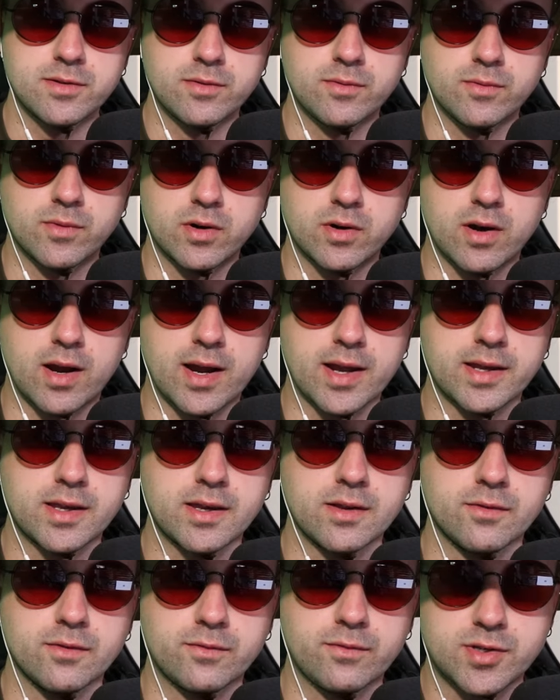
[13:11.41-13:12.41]
where I
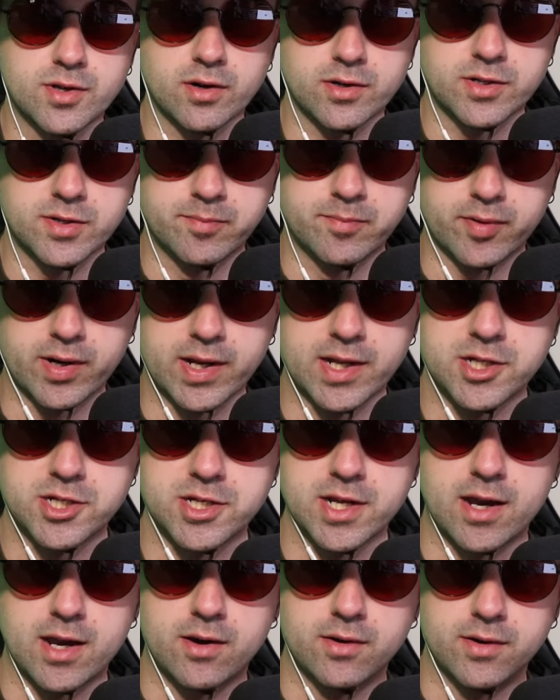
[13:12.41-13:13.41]
can start to
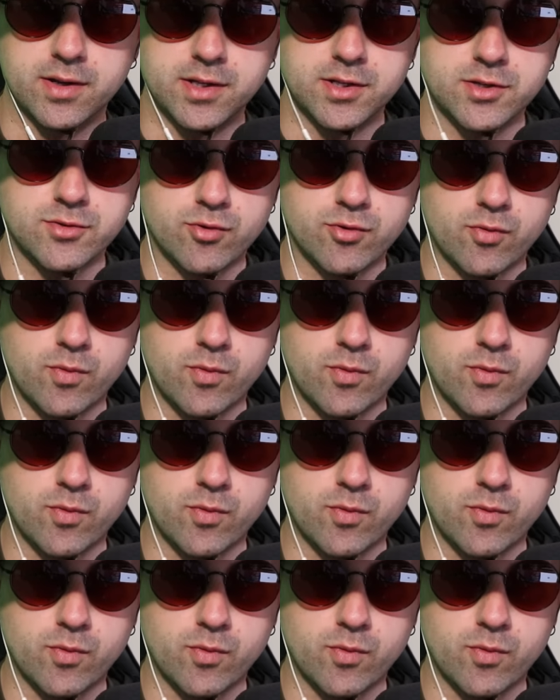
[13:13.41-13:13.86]
branch out into